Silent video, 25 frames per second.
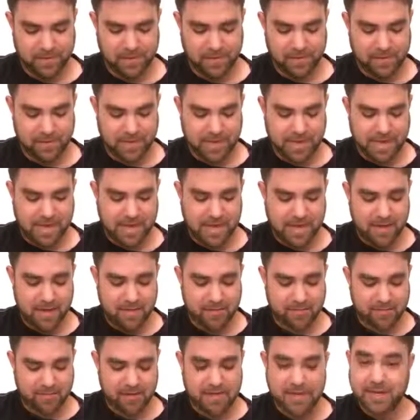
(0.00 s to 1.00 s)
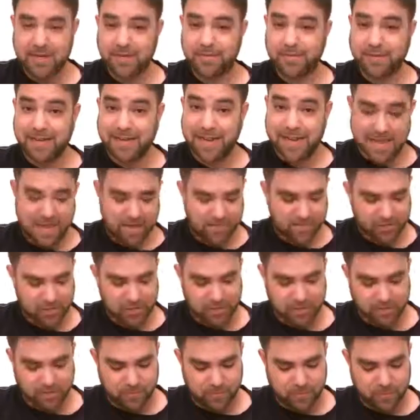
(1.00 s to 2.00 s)
you have kind of an
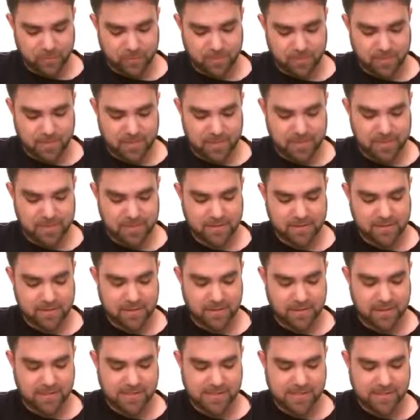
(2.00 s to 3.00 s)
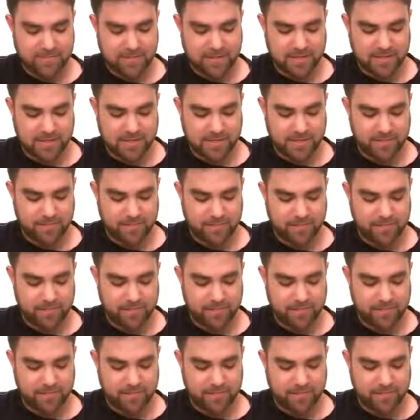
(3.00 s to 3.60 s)
F-shaped chord, but on strings 2,